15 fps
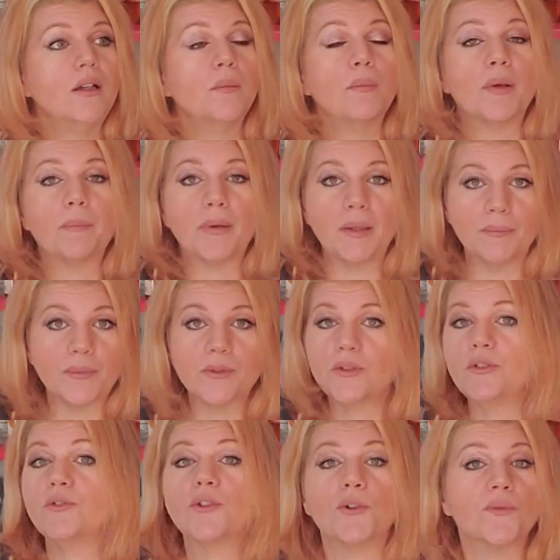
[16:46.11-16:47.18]
But people
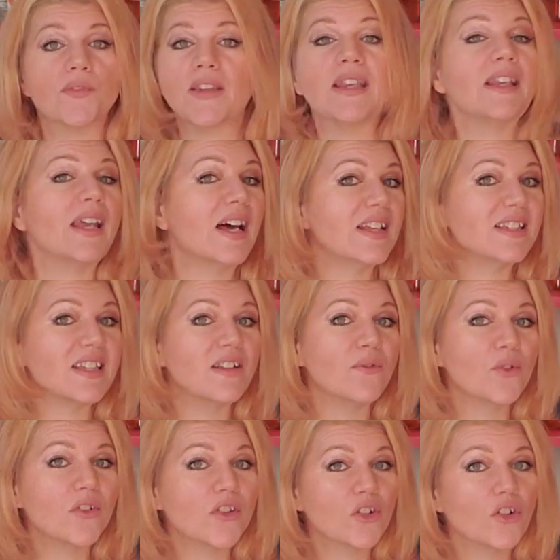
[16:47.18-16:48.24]
you don't think has
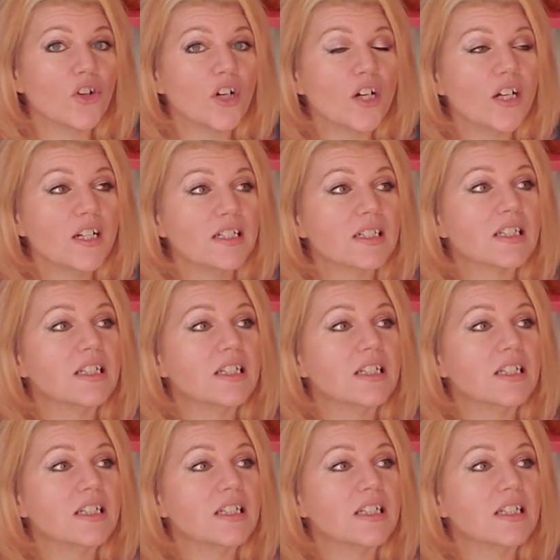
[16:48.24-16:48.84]
evil in their heart,